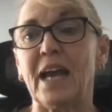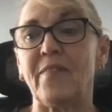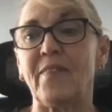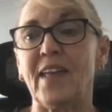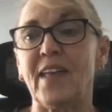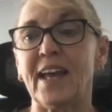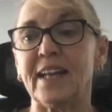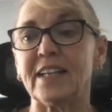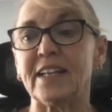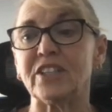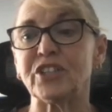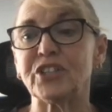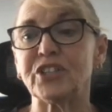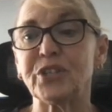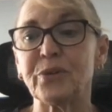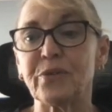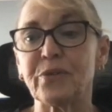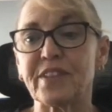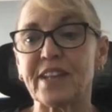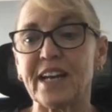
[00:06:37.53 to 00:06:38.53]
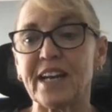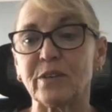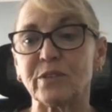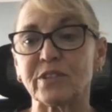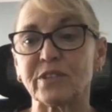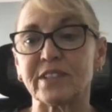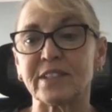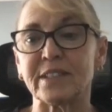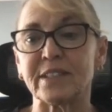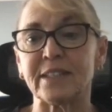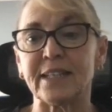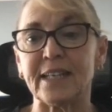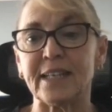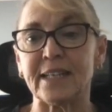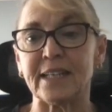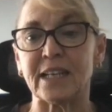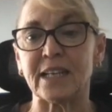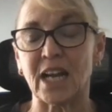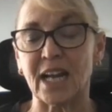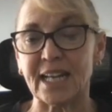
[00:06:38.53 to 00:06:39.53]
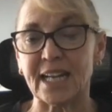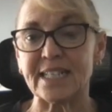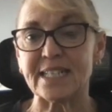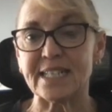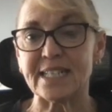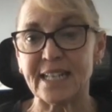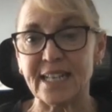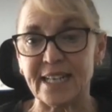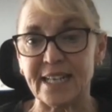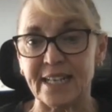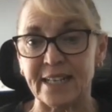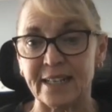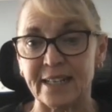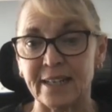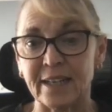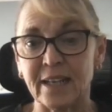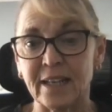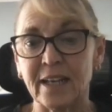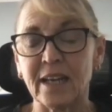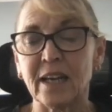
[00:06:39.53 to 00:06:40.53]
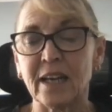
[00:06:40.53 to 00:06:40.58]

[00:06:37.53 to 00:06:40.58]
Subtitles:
then in 2019,